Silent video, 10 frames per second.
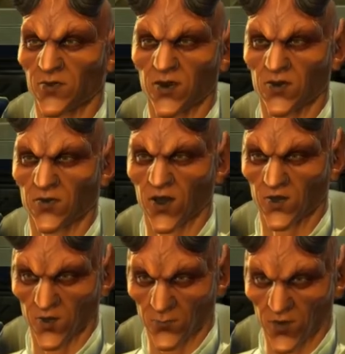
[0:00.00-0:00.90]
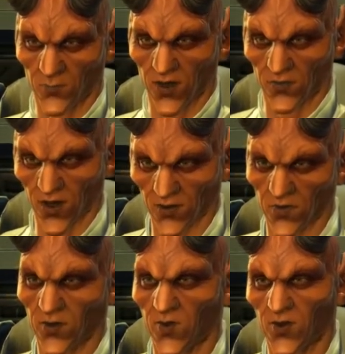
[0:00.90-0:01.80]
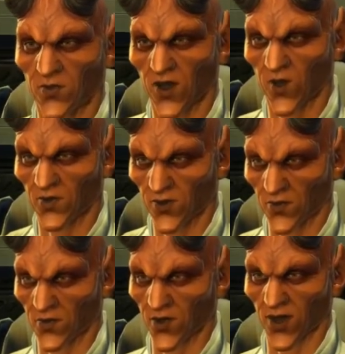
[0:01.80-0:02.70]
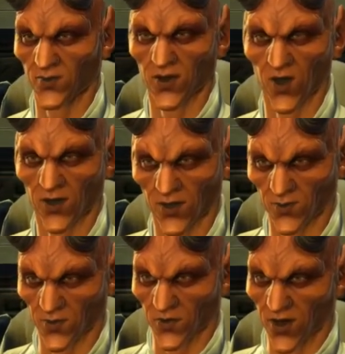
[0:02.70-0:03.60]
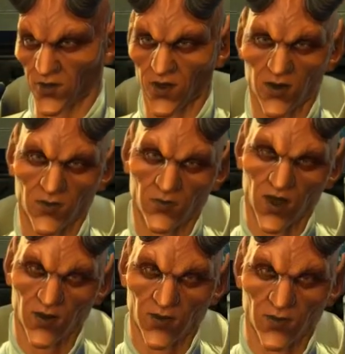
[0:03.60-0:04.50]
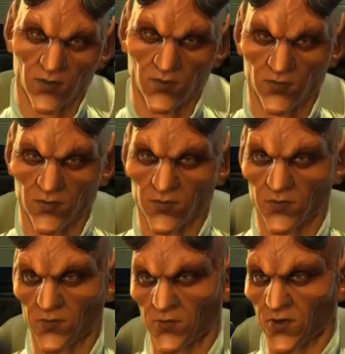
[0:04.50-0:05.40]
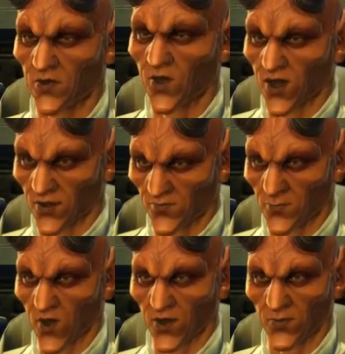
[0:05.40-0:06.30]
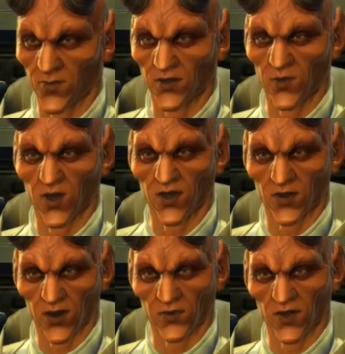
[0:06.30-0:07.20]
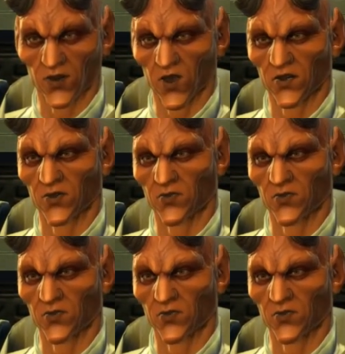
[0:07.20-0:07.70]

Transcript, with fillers: I think that auction put to bed any lingering doubts that Tyresius is dead and gone. And aside from knowing my new identity on a